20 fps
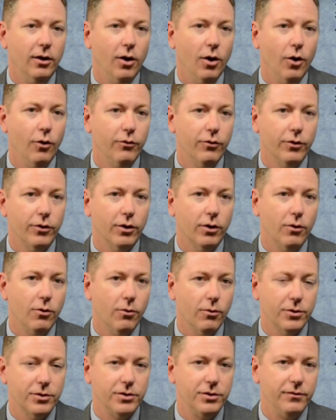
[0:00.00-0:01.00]
over the
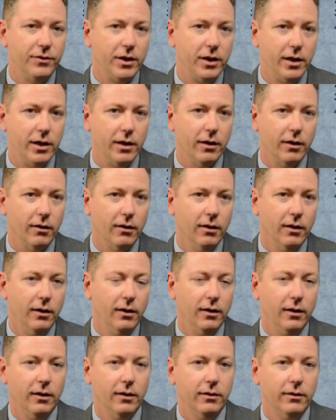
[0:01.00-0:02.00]
course of a year.
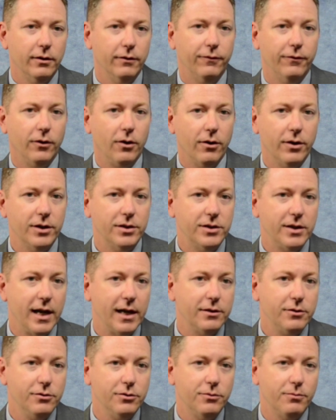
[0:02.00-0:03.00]
The Florida
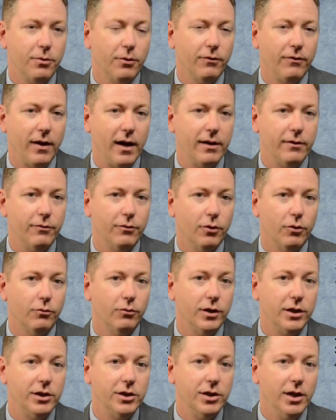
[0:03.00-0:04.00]
statutes provide for a
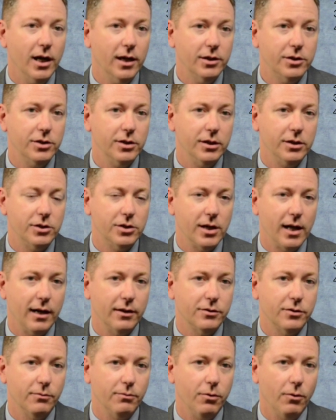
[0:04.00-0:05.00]
reduction in
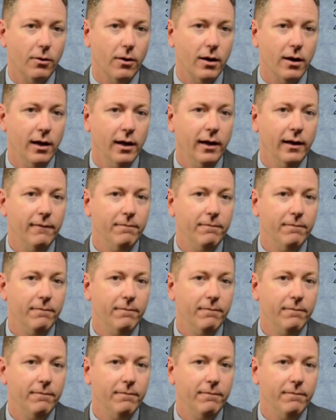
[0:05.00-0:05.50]
child support